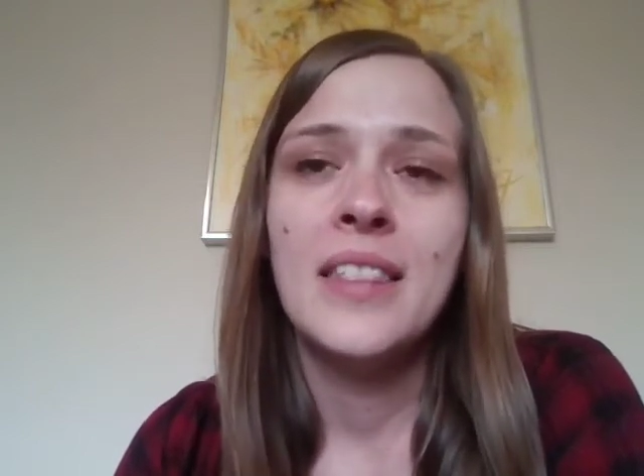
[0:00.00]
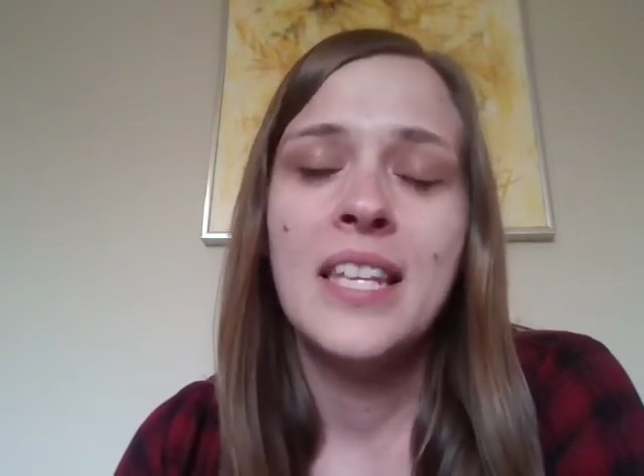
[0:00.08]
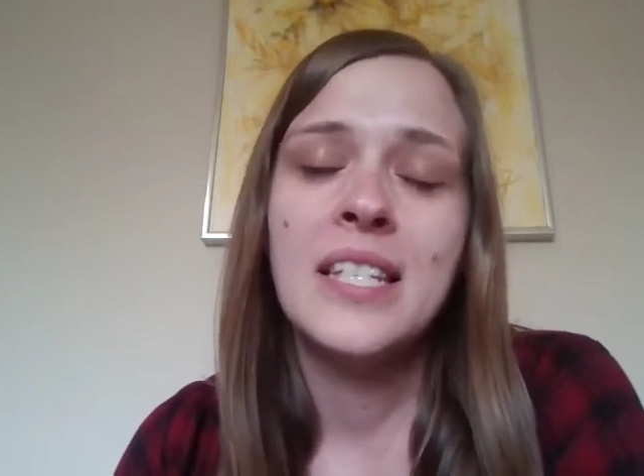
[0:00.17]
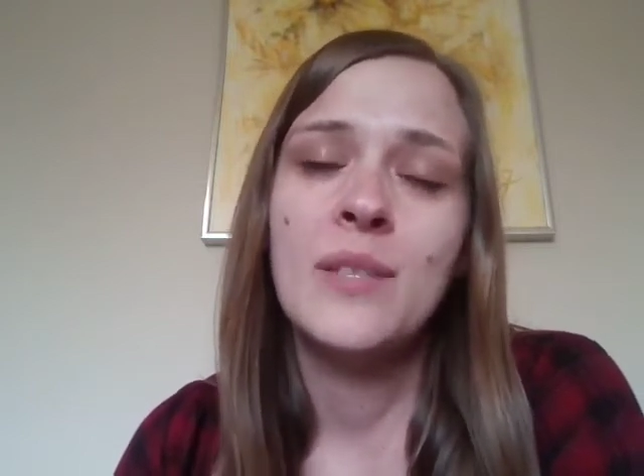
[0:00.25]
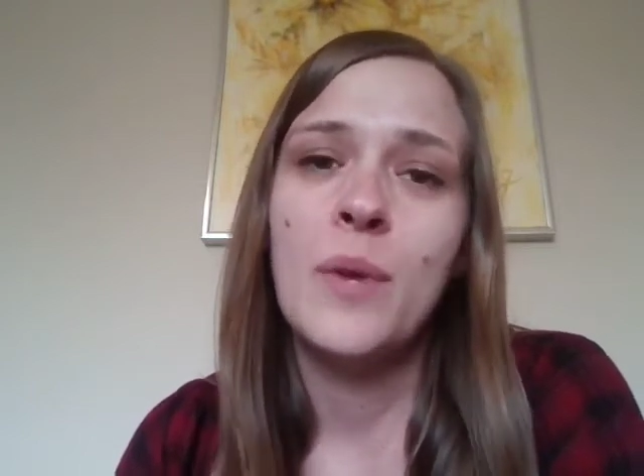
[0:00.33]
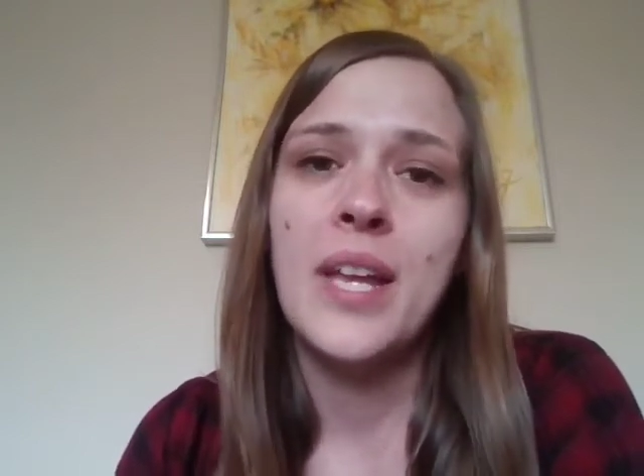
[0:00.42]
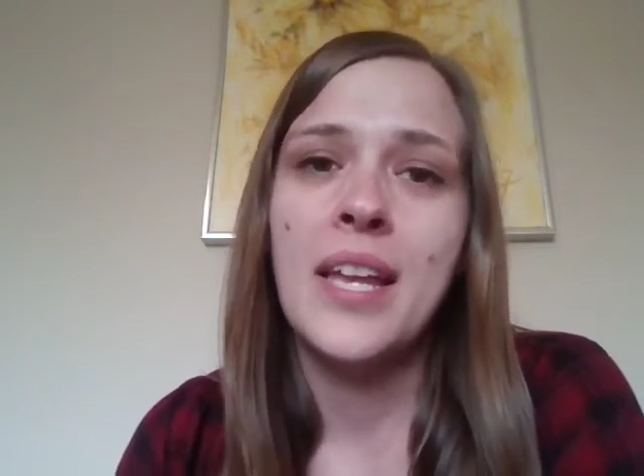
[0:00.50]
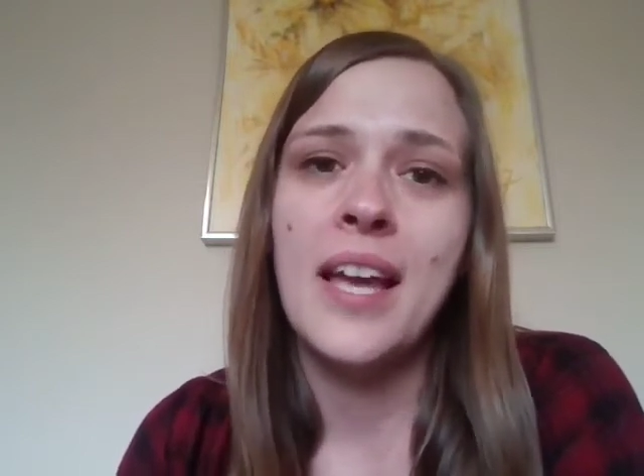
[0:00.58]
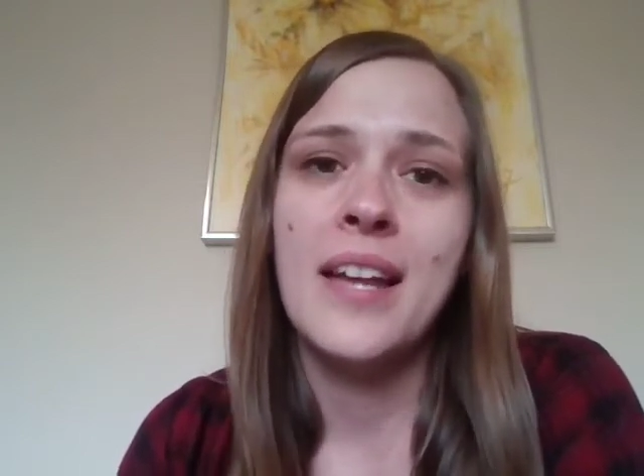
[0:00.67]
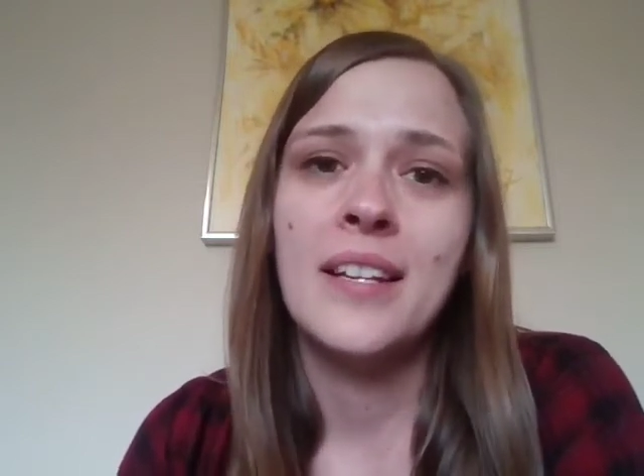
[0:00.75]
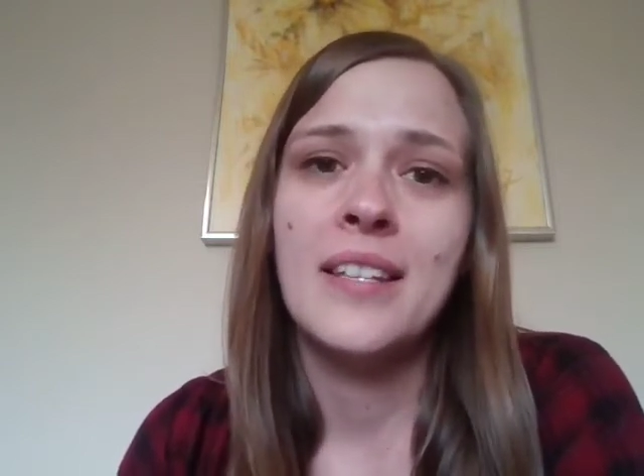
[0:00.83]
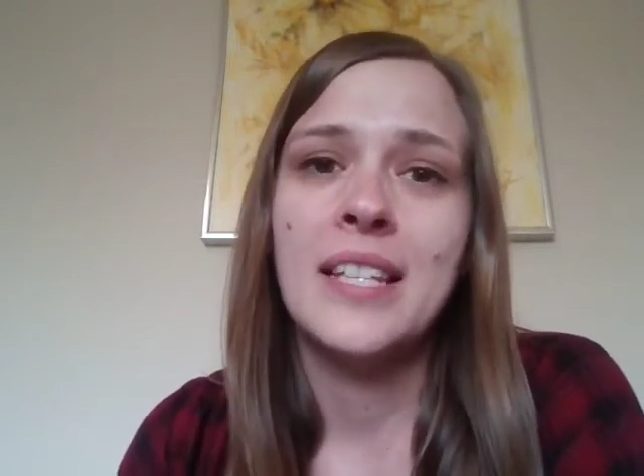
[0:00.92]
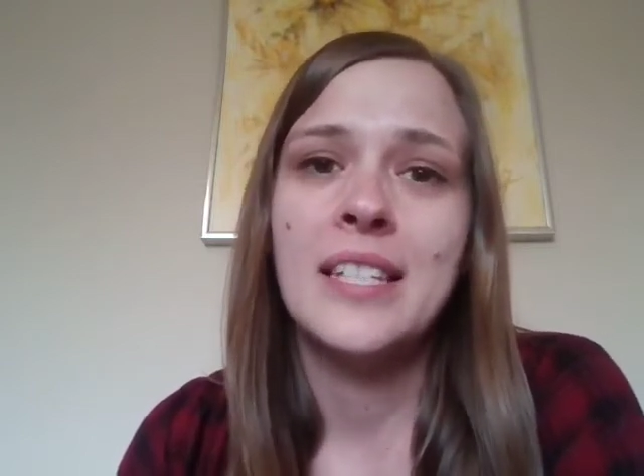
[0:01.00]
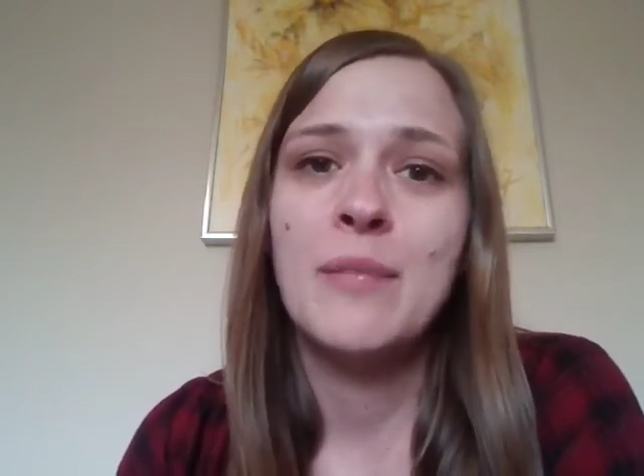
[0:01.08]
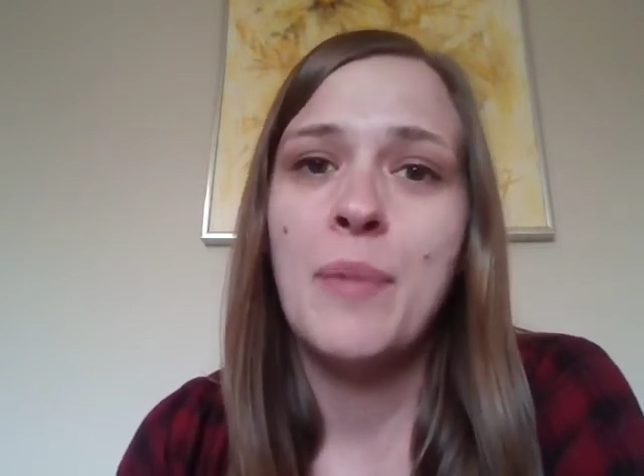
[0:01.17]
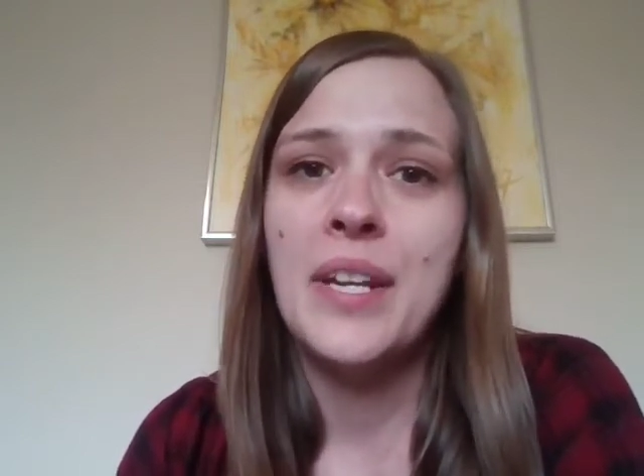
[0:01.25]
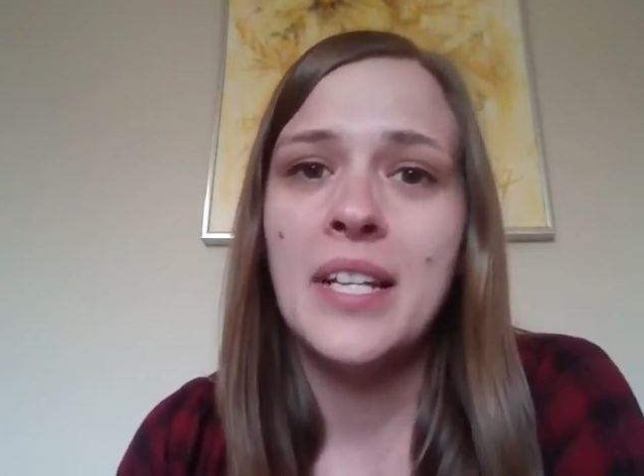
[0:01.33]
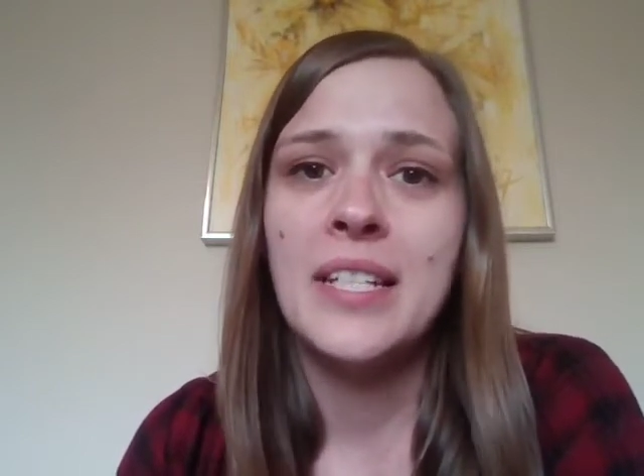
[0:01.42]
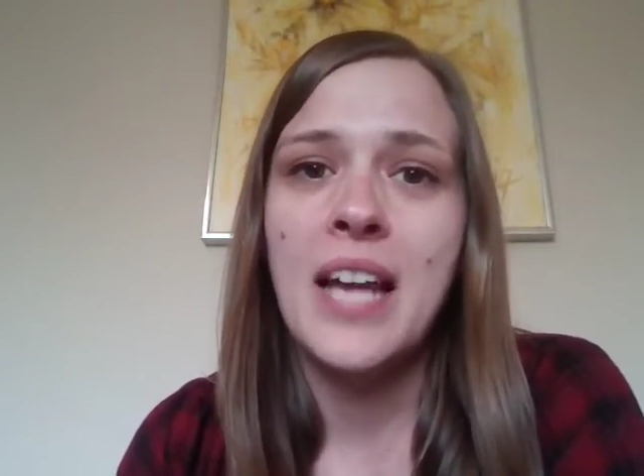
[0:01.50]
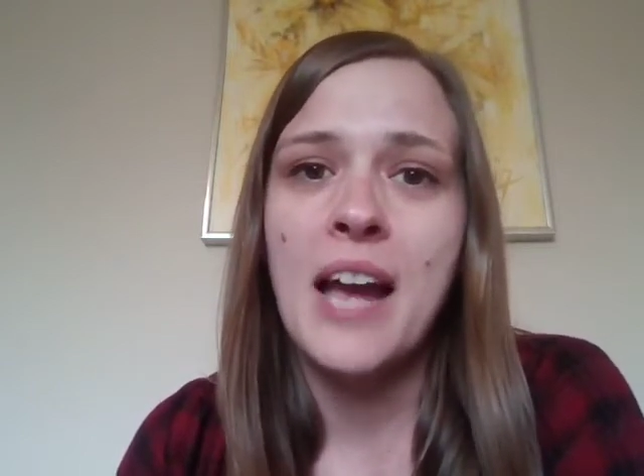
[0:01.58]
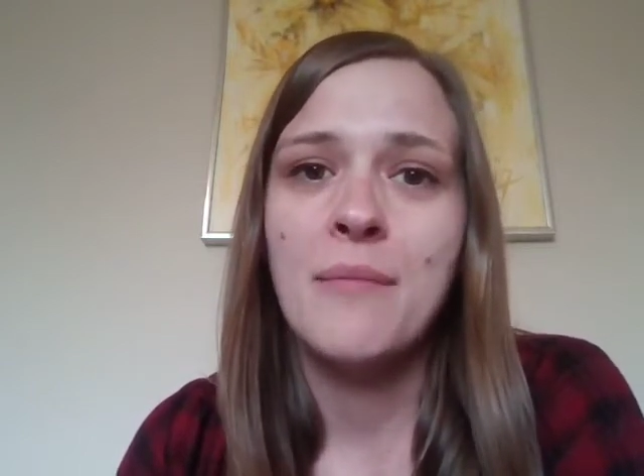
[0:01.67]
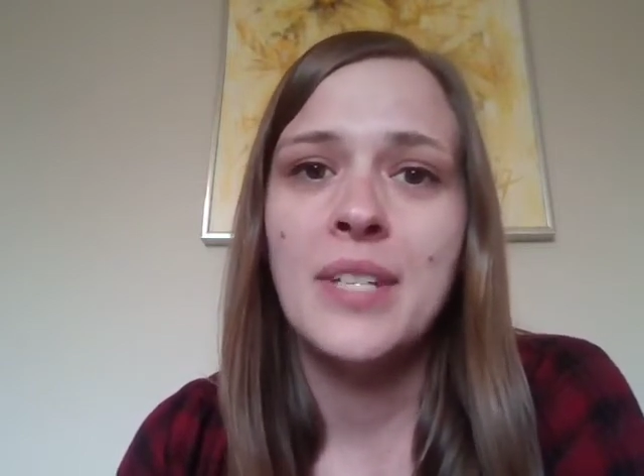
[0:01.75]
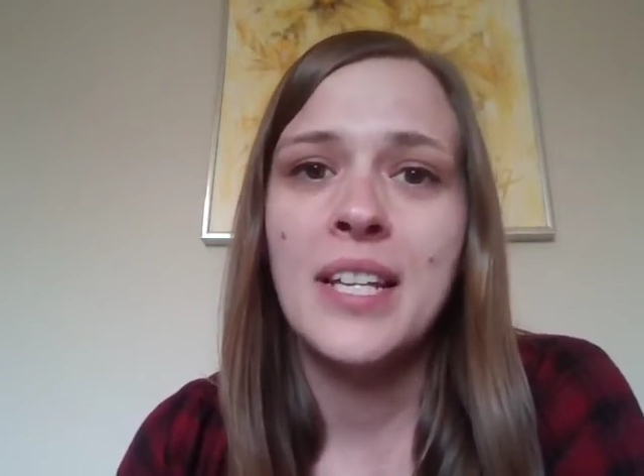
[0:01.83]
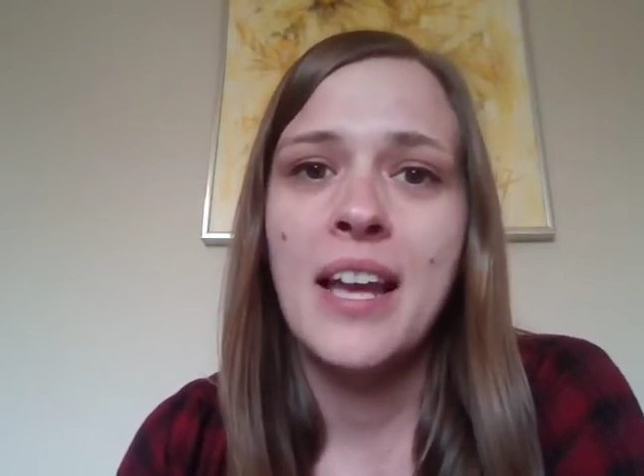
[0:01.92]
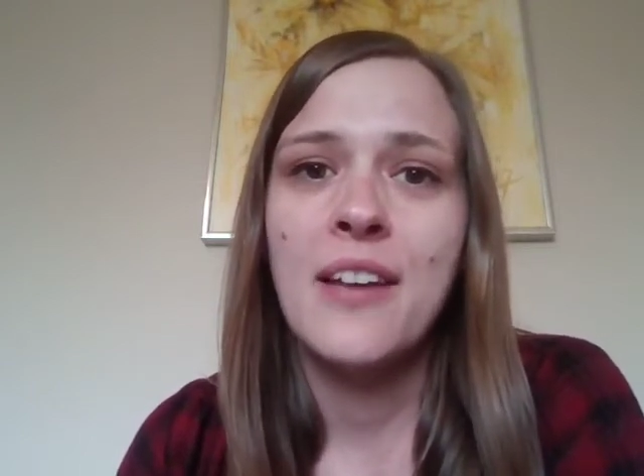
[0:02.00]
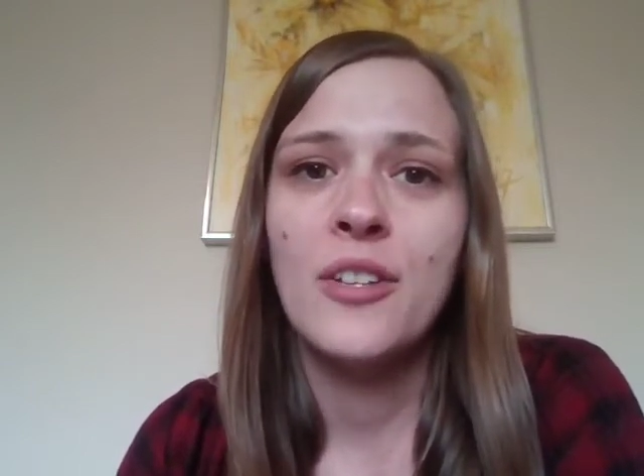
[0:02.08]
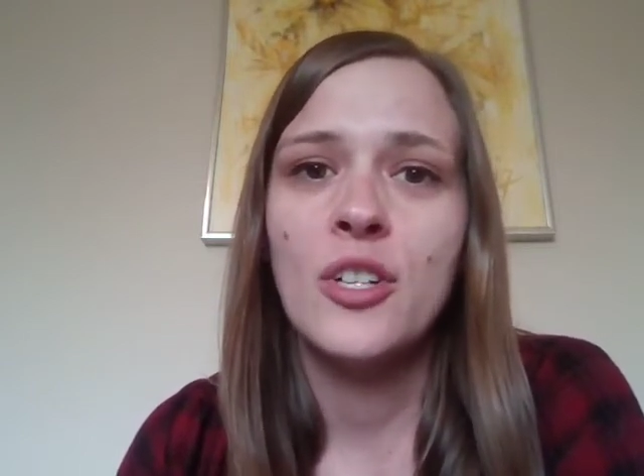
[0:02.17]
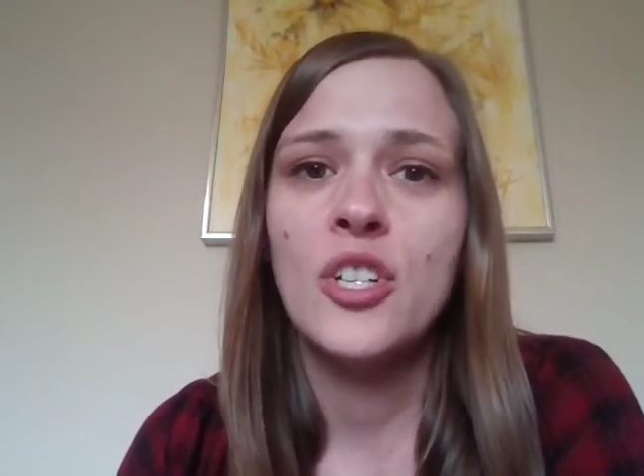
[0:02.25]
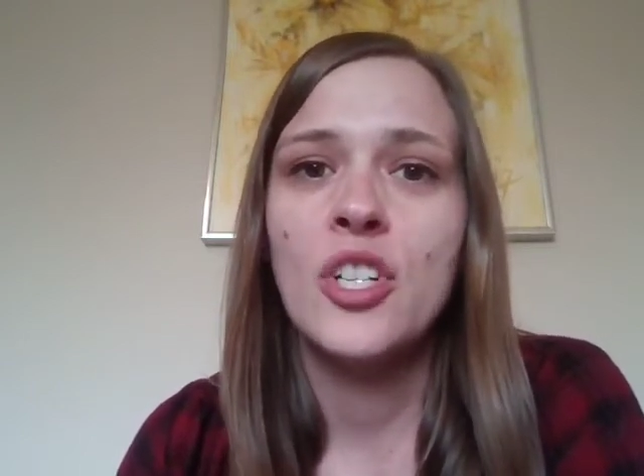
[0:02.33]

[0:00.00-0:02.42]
this weekend that spending time together